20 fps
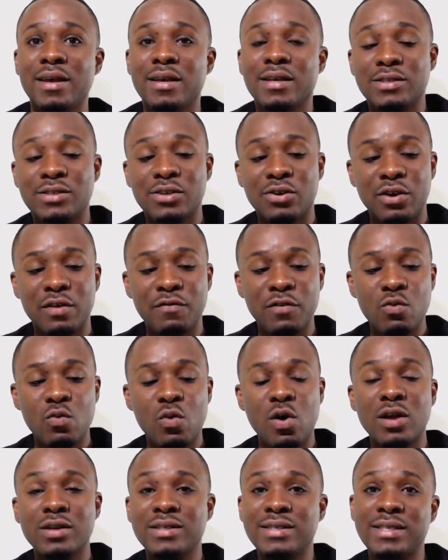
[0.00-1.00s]
So if you
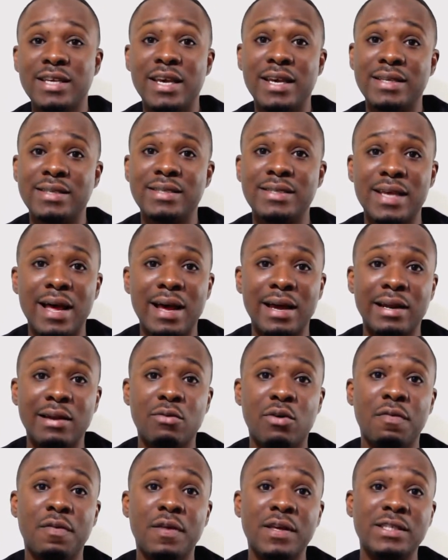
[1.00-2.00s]
want to see exactly
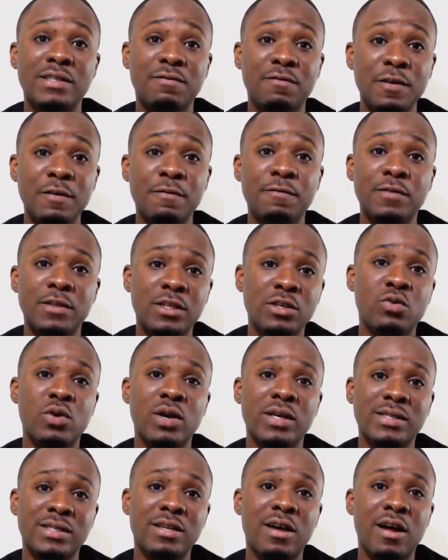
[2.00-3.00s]
what this $50
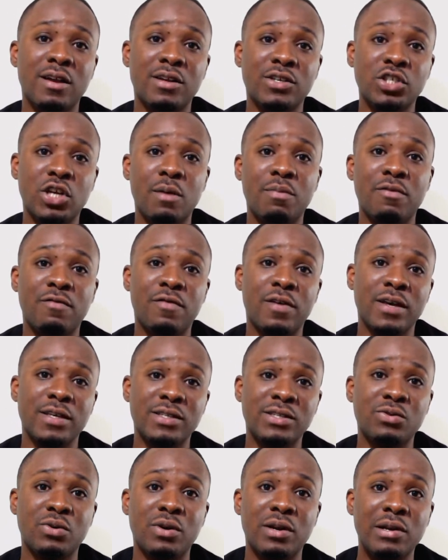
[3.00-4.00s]
Shopify
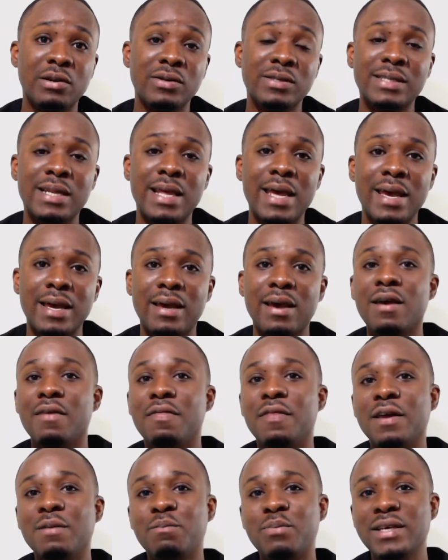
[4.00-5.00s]
store looks like,
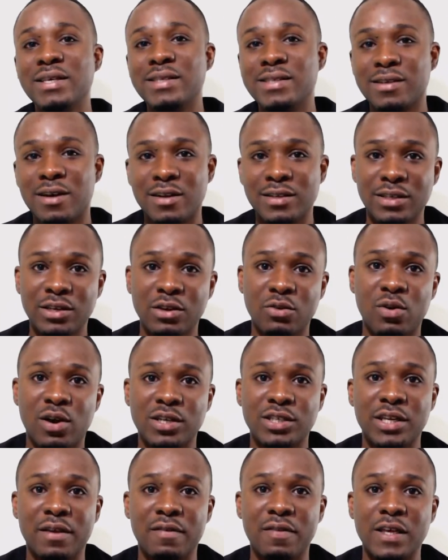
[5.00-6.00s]
then please continue
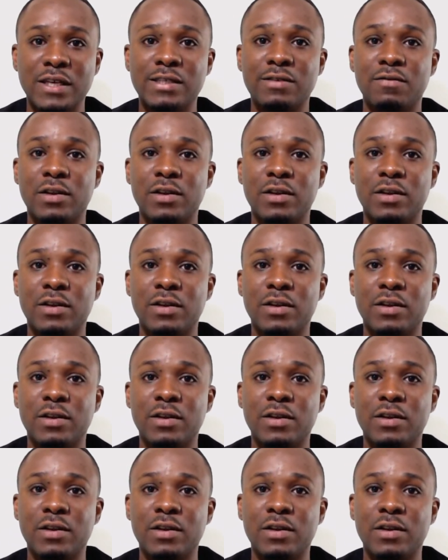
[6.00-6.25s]
watching this